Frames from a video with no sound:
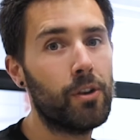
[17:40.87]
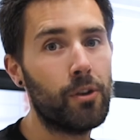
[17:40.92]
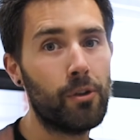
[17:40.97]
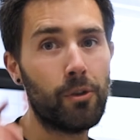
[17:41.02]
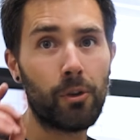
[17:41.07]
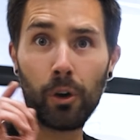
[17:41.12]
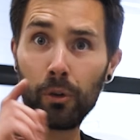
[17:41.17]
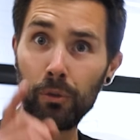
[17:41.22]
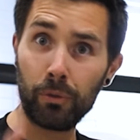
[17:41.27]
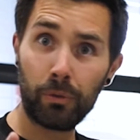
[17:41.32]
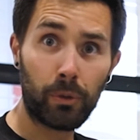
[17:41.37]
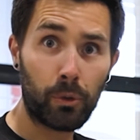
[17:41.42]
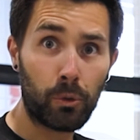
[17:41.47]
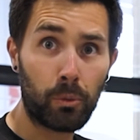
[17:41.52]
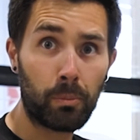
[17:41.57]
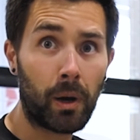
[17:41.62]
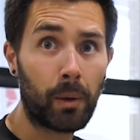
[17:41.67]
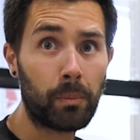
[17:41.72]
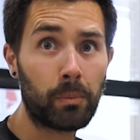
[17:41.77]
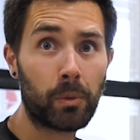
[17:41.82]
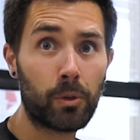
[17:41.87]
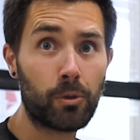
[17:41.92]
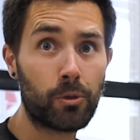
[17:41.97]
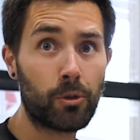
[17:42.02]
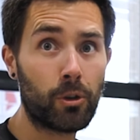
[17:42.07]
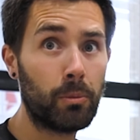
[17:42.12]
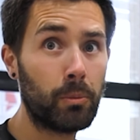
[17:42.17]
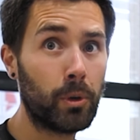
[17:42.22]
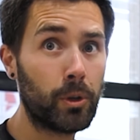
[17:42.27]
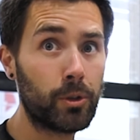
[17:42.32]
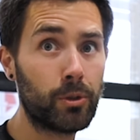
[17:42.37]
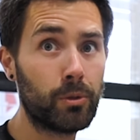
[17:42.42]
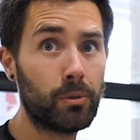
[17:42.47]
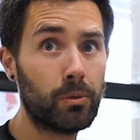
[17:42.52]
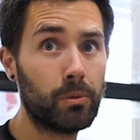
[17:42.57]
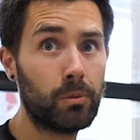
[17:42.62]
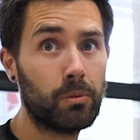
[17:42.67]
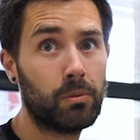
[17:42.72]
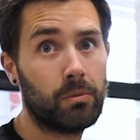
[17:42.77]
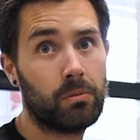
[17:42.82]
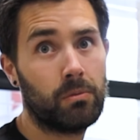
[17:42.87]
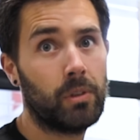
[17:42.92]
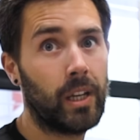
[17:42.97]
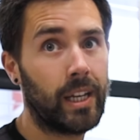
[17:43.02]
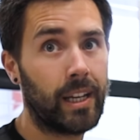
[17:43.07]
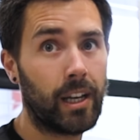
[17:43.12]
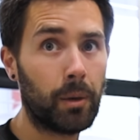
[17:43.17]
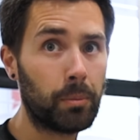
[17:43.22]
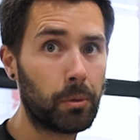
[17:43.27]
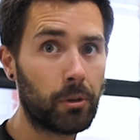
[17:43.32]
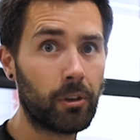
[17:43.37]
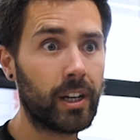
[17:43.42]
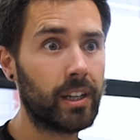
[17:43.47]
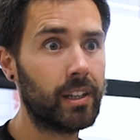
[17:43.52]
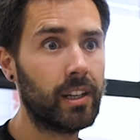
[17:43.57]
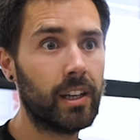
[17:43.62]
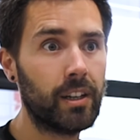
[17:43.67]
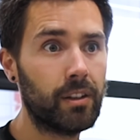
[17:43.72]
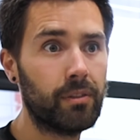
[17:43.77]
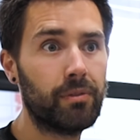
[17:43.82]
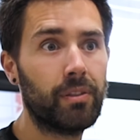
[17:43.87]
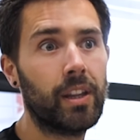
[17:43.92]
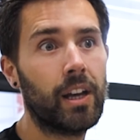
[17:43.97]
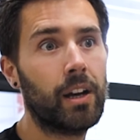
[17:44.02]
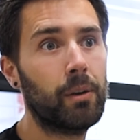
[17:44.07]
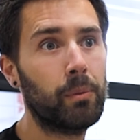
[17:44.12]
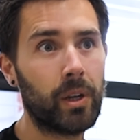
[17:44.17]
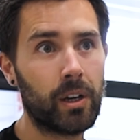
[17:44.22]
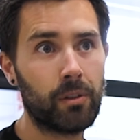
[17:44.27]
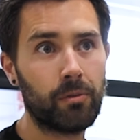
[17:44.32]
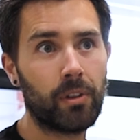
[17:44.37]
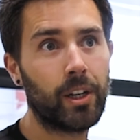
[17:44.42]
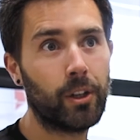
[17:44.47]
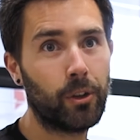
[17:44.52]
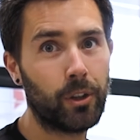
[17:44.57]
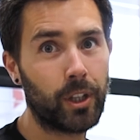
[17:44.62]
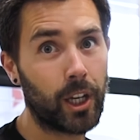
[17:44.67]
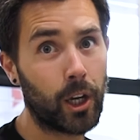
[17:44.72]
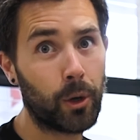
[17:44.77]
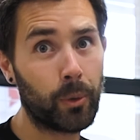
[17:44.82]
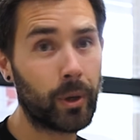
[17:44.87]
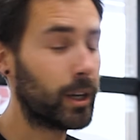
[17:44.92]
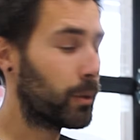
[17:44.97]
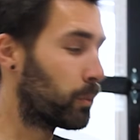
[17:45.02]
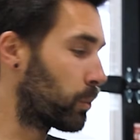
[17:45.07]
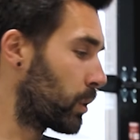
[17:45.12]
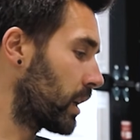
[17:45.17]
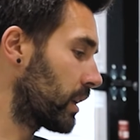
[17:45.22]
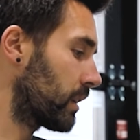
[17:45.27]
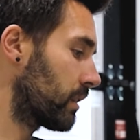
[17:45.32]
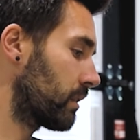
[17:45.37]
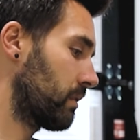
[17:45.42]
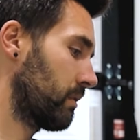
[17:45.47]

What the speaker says: No fuel pump control module, like upgrade needed for that. We can run it on the OEM one.